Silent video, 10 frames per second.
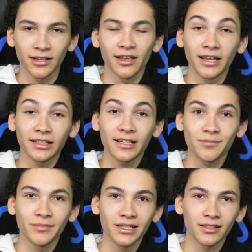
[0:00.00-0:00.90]
and I had
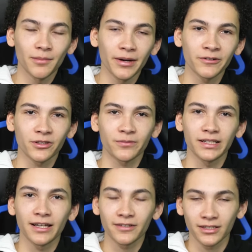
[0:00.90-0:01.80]
made about
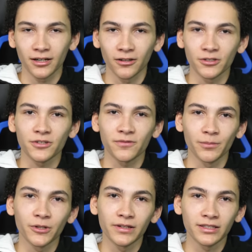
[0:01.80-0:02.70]
$3,000 from
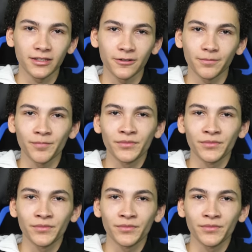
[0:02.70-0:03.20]
doing so.